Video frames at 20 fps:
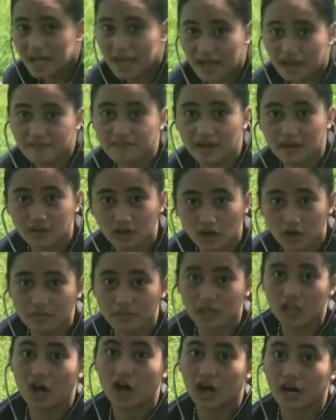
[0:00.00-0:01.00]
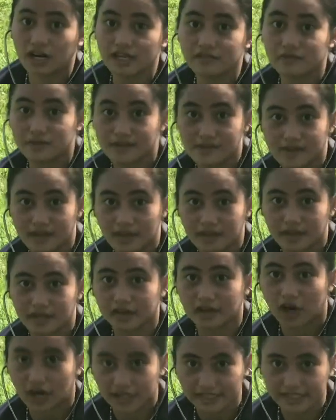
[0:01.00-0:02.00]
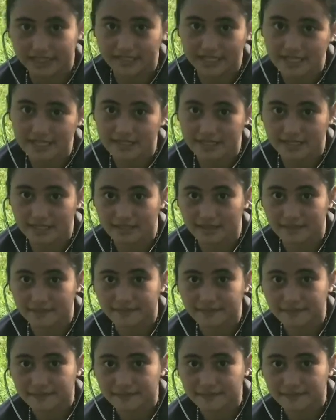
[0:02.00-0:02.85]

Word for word: have a normal heart rhythm and heart intensity.